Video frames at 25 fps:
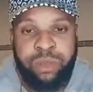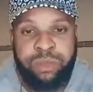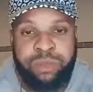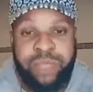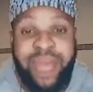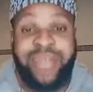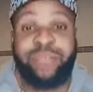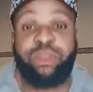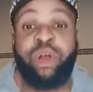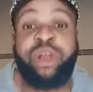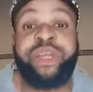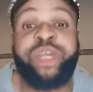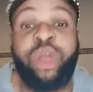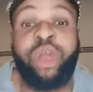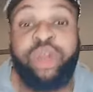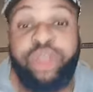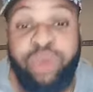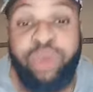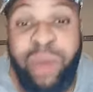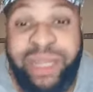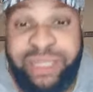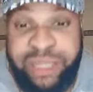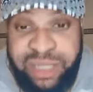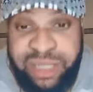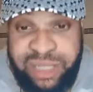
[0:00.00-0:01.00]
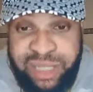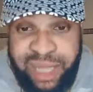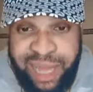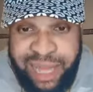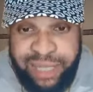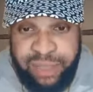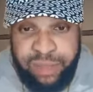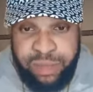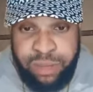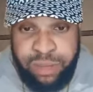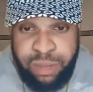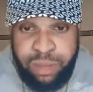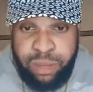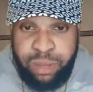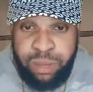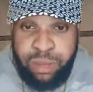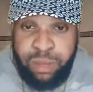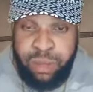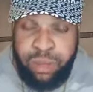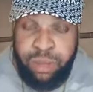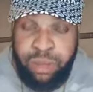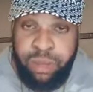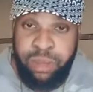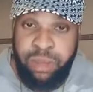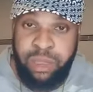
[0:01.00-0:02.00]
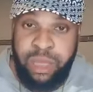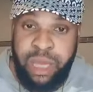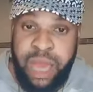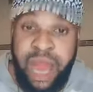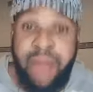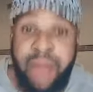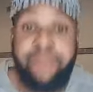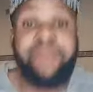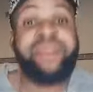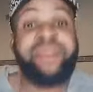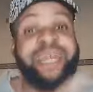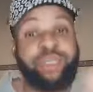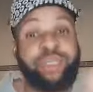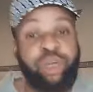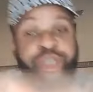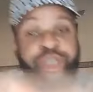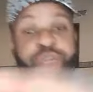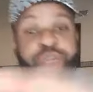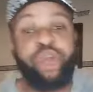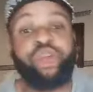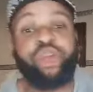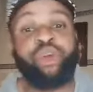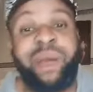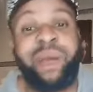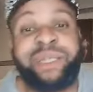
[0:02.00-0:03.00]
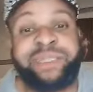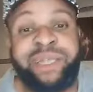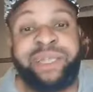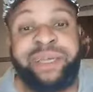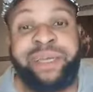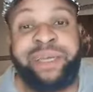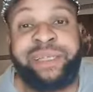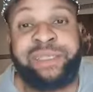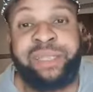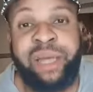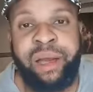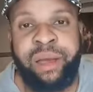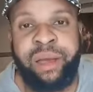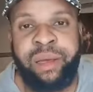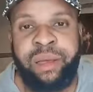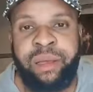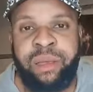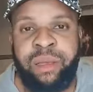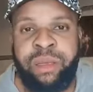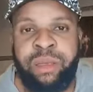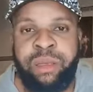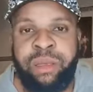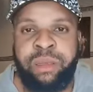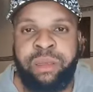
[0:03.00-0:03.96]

Now I know girl you want to start. I mean, I know girl you want to end up.